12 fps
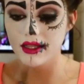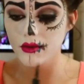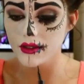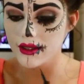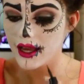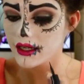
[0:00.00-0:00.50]

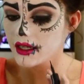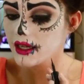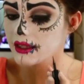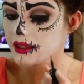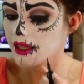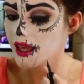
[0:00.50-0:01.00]
liquid liner,
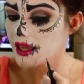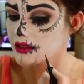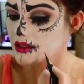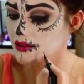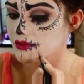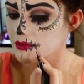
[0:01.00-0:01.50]
at the
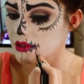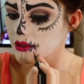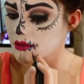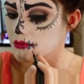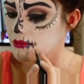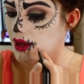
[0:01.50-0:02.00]
end of
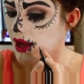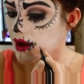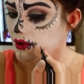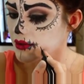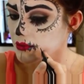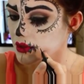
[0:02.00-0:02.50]
the
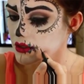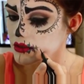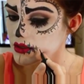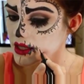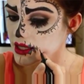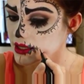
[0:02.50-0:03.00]
mouth, I'm going
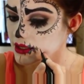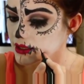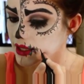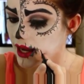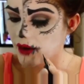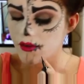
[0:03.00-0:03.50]
to do like a
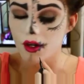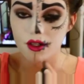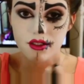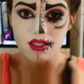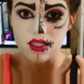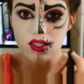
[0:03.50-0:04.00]
little
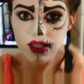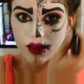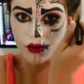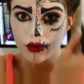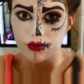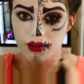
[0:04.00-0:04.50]
arrow just because I
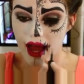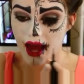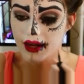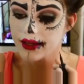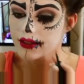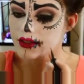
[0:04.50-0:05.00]
thought it would
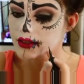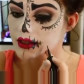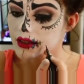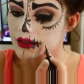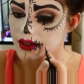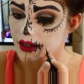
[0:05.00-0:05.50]
add into
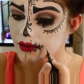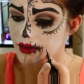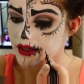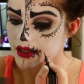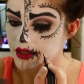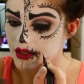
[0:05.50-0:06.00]
the
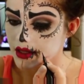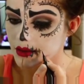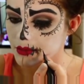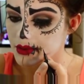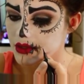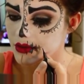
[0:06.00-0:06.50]
decorations that
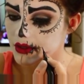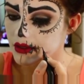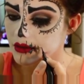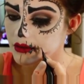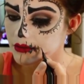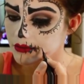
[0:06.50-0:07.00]
we've been doing.